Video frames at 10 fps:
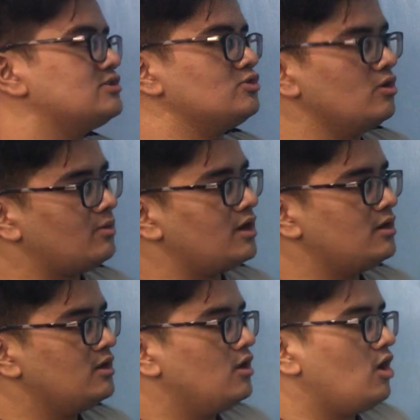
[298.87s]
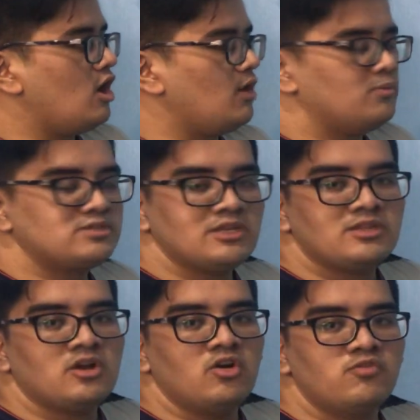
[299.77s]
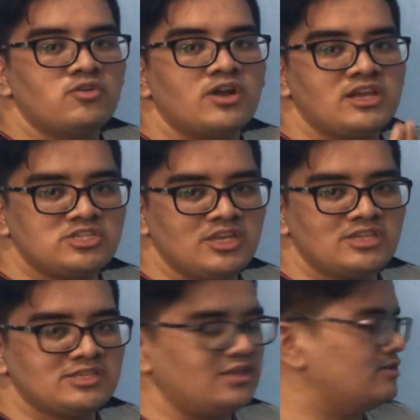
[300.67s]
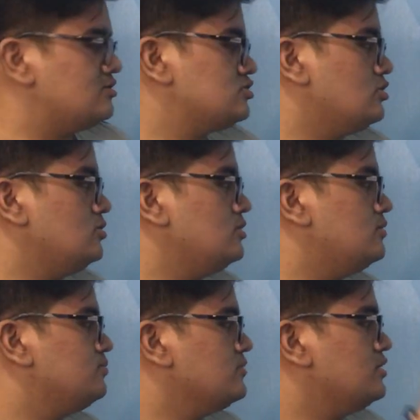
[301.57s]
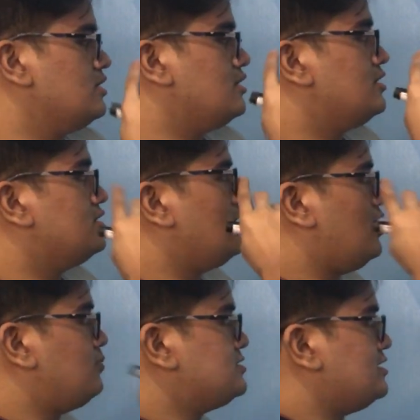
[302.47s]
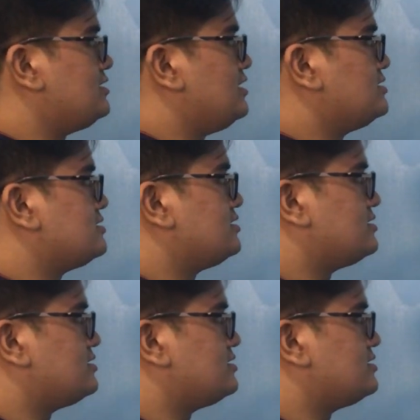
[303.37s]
as TOA opposite over adjacent. So, the opposite is